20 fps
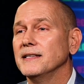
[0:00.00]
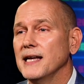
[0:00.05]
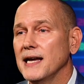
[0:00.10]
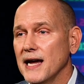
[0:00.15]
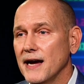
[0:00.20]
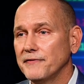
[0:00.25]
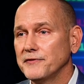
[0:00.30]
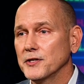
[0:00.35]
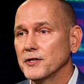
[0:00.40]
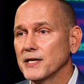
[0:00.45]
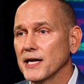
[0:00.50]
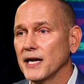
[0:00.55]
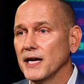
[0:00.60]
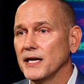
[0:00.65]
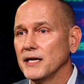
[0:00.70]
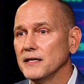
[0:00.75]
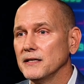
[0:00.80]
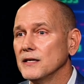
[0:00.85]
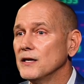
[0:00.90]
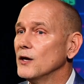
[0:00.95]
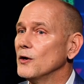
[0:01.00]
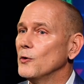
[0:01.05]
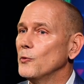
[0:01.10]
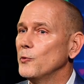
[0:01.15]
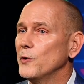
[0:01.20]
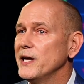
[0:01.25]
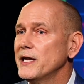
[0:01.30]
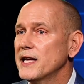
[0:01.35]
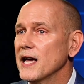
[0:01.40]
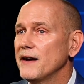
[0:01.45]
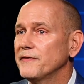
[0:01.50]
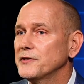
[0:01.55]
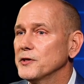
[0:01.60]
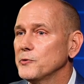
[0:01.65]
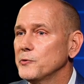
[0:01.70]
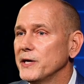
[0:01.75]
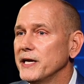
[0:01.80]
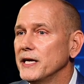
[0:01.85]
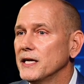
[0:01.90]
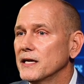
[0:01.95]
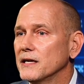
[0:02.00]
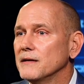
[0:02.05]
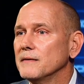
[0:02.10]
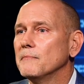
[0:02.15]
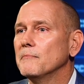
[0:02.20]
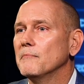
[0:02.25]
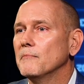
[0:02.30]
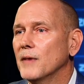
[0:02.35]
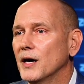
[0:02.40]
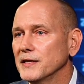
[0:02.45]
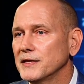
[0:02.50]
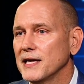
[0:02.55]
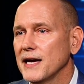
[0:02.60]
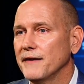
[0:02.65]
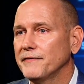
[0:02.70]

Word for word: Day after day, week after week, month